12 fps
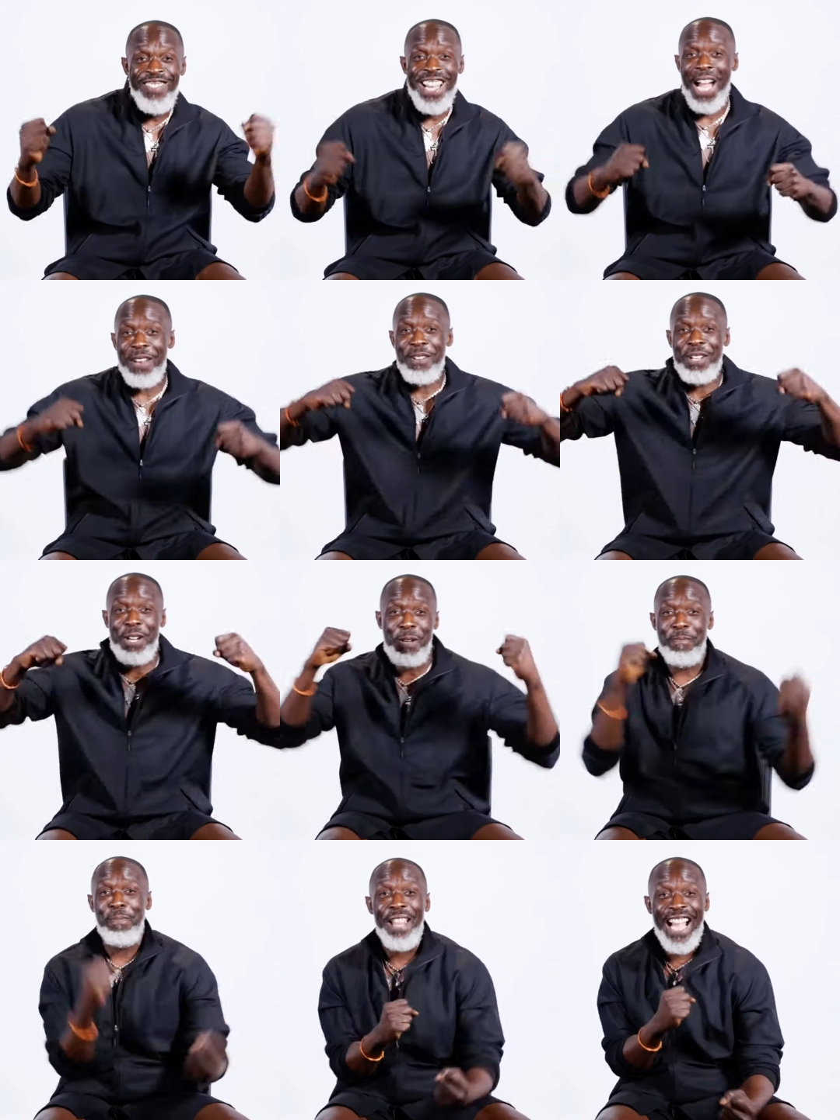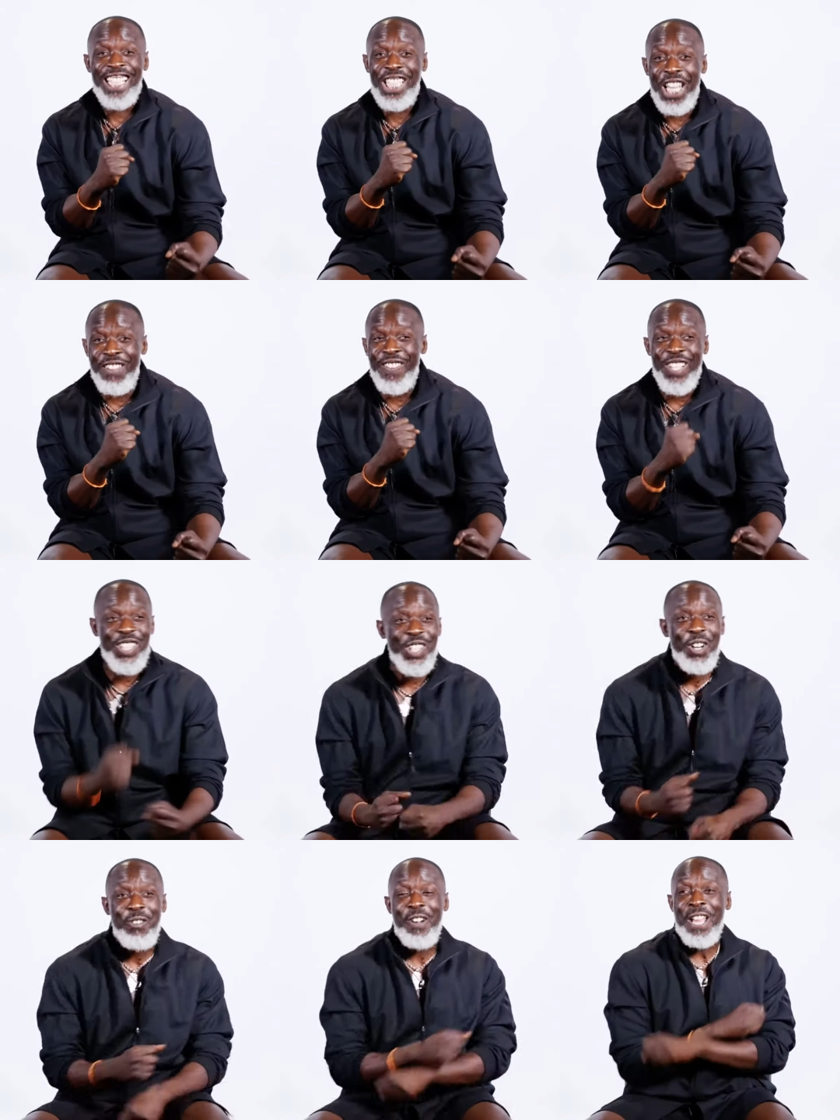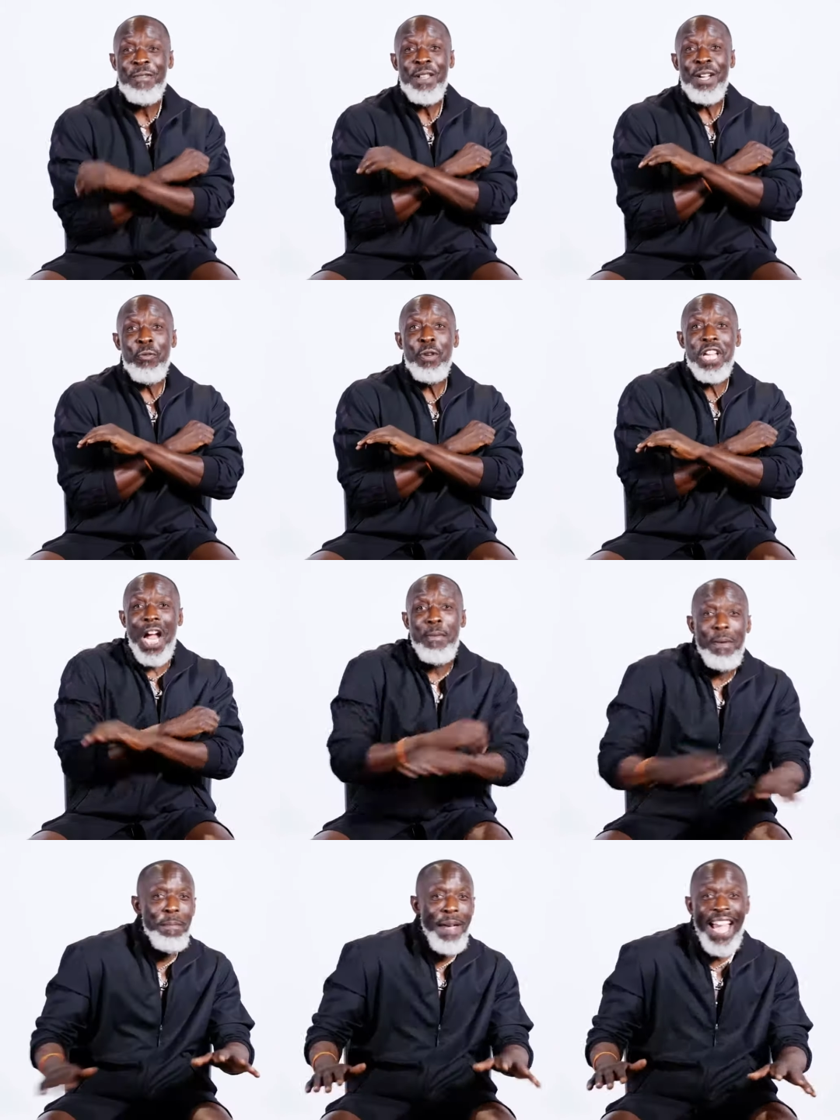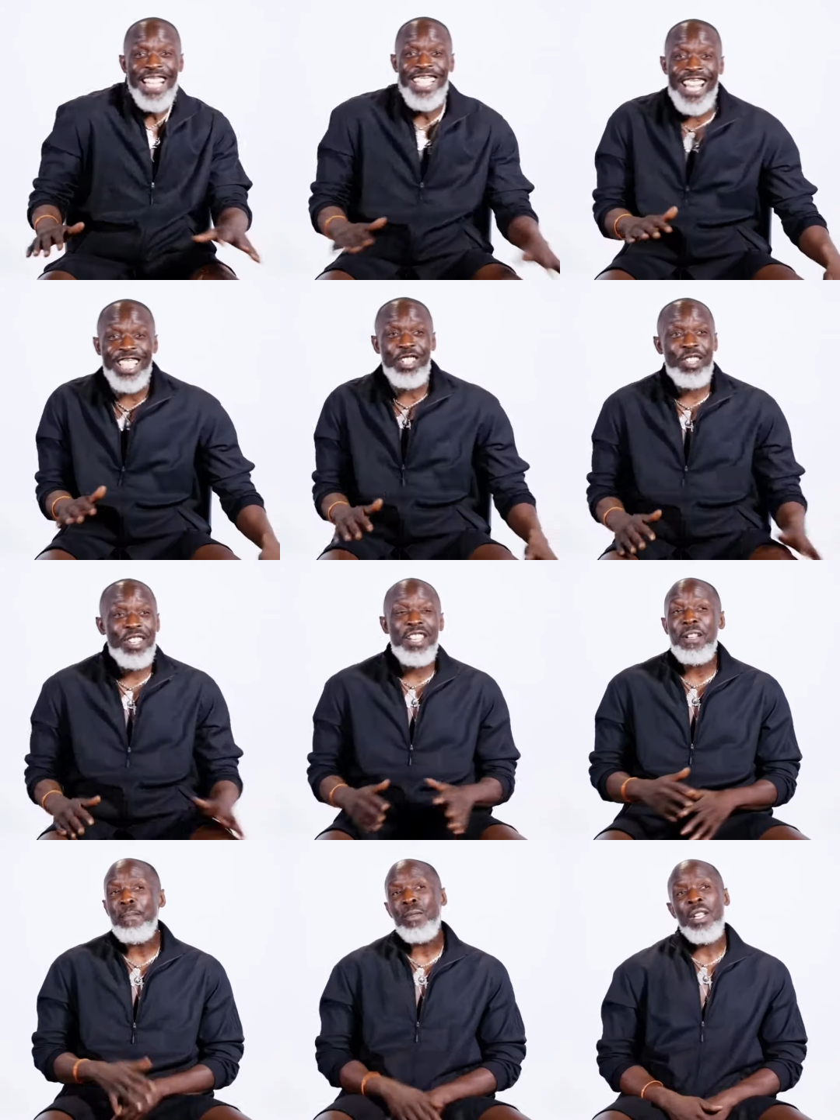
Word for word: We got a good black TV show, and we coming back next year.